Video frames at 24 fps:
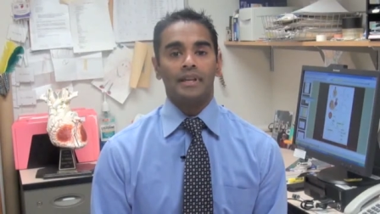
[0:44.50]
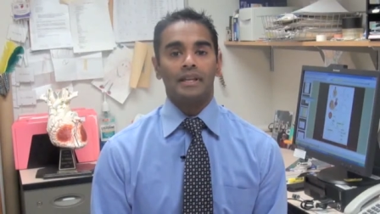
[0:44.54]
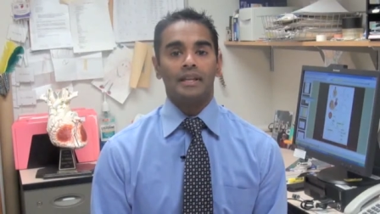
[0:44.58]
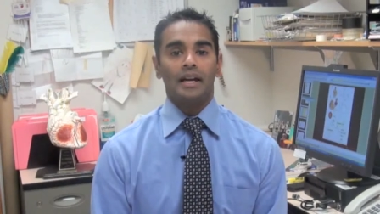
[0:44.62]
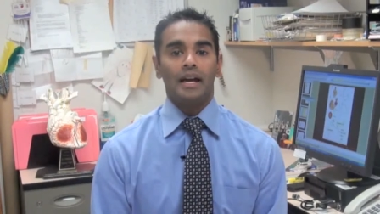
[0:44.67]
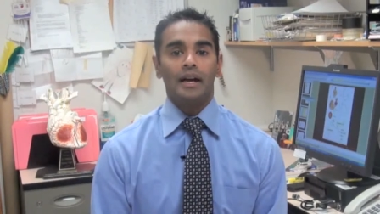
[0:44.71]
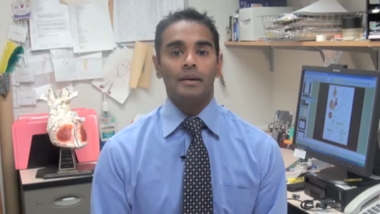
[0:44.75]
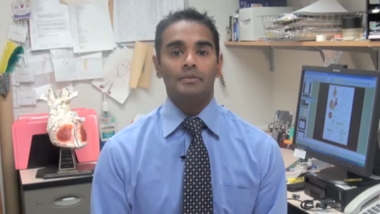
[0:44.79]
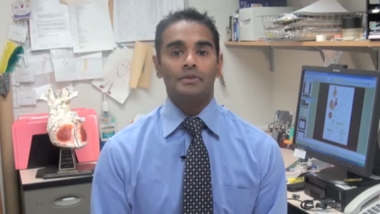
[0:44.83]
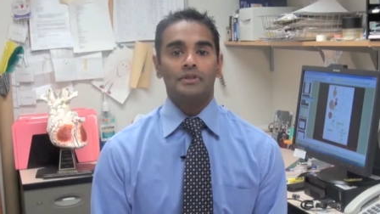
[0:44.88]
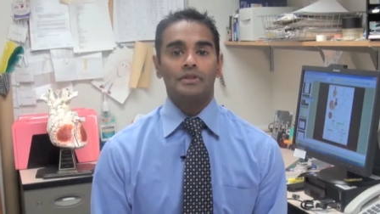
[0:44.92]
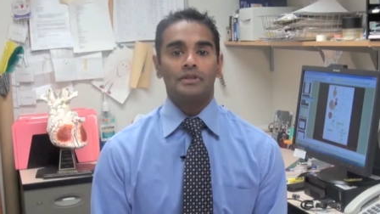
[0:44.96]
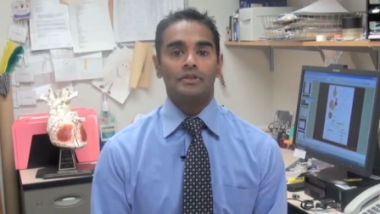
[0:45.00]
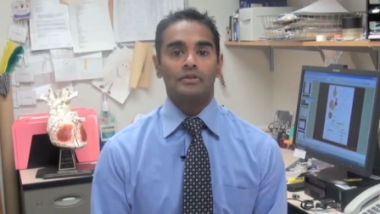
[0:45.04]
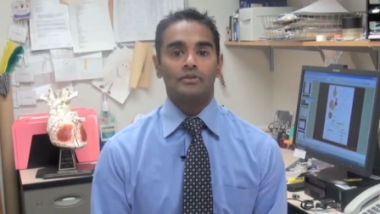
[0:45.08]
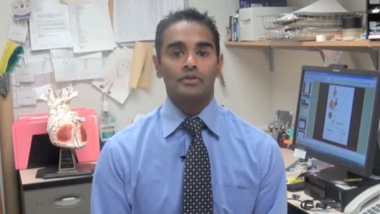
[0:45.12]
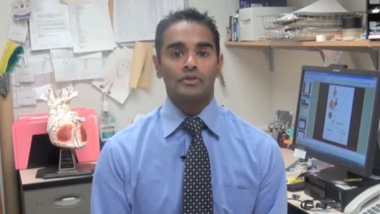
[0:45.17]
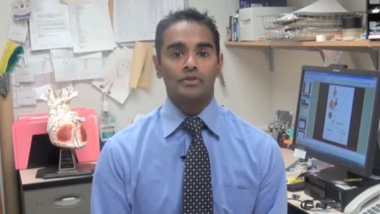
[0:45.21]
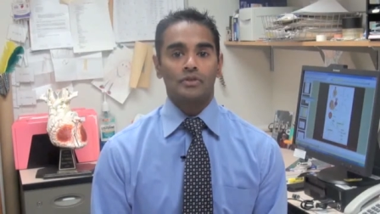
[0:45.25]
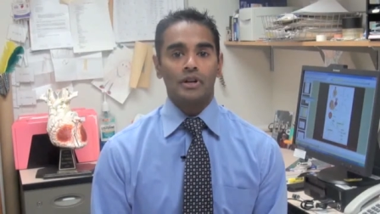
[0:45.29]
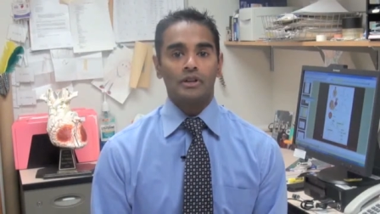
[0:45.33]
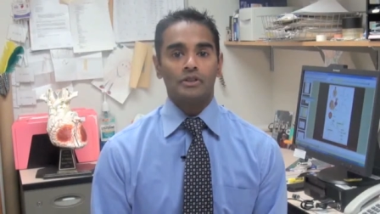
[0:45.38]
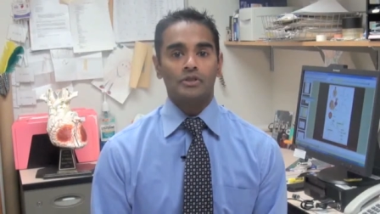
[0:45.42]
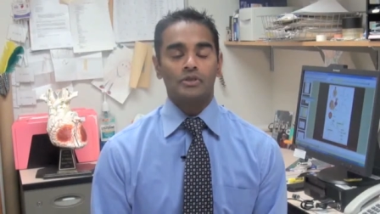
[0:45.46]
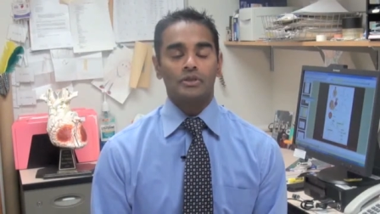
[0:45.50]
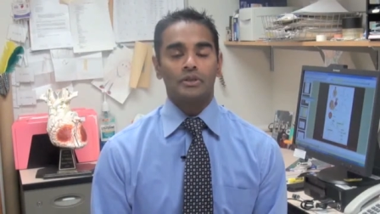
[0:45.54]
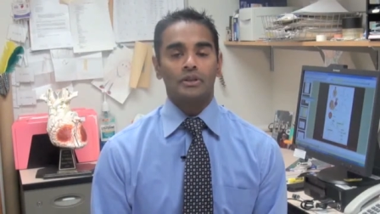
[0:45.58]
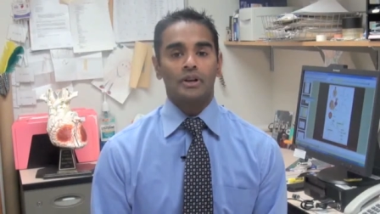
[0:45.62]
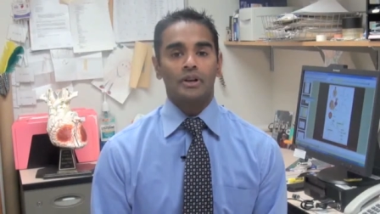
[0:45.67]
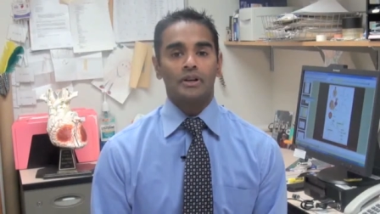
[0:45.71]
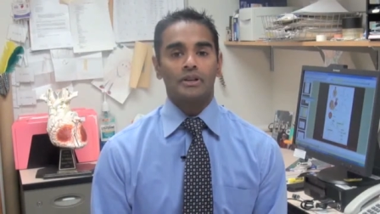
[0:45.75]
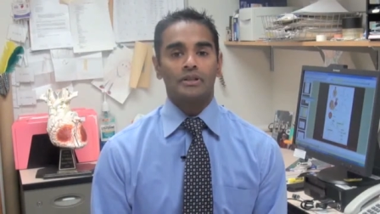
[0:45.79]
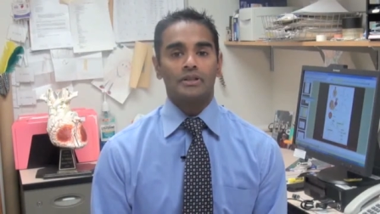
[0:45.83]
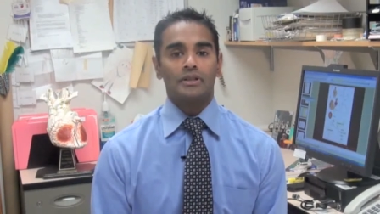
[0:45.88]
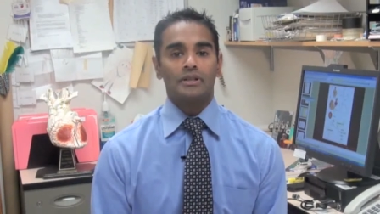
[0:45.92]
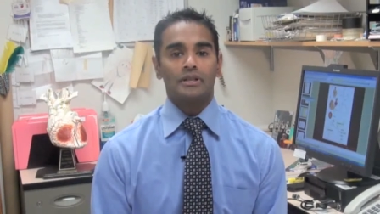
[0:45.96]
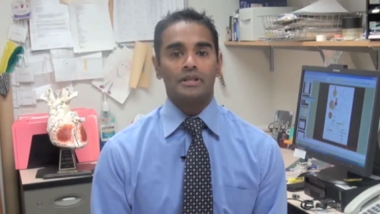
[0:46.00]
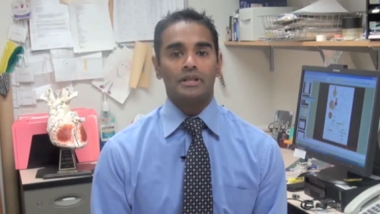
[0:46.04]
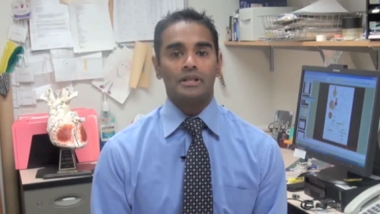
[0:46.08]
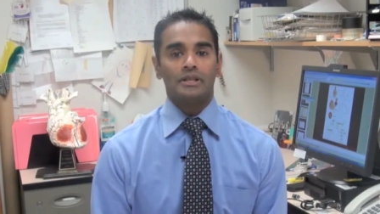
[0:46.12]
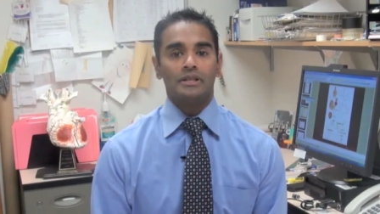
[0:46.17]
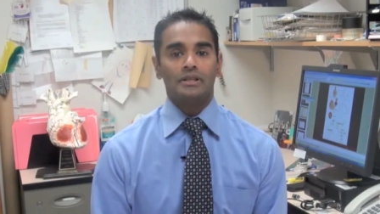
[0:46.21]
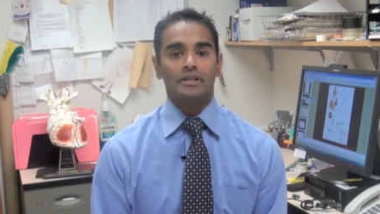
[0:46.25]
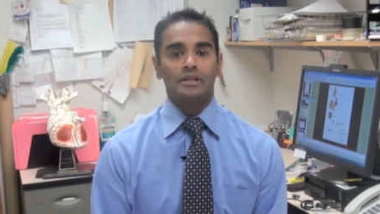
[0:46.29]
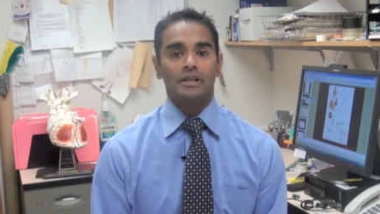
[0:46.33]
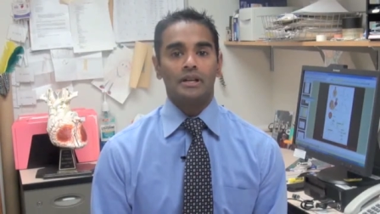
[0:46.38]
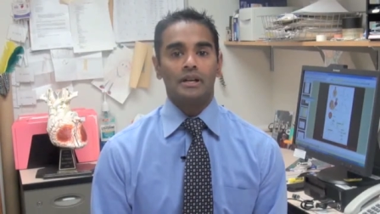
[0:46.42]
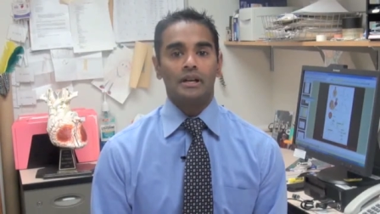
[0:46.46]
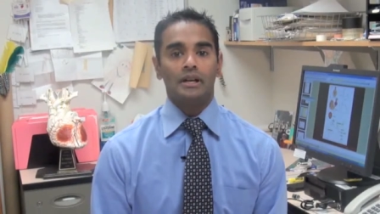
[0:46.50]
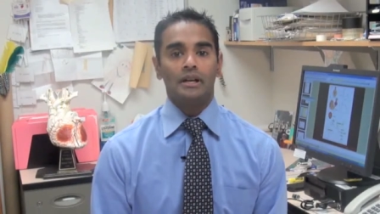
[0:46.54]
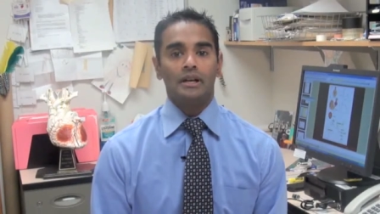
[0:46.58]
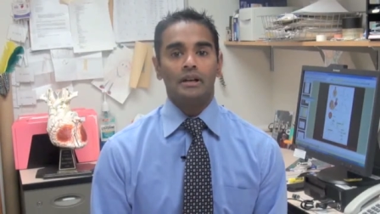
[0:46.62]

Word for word: In the absence of structural heart disease,